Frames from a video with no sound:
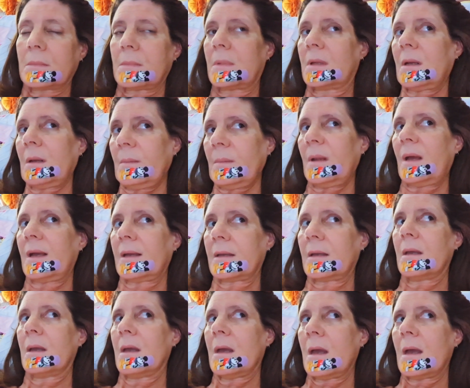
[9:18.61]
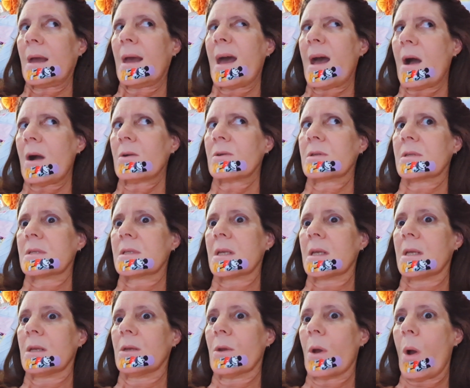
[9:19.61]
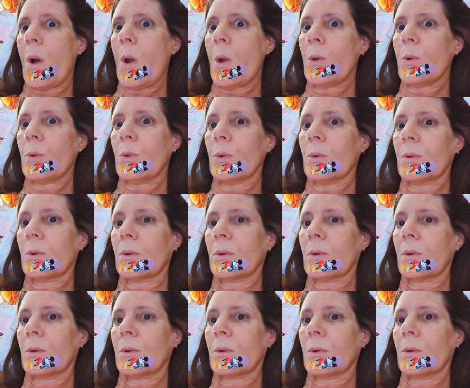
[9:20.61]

And I'm like, how does he know?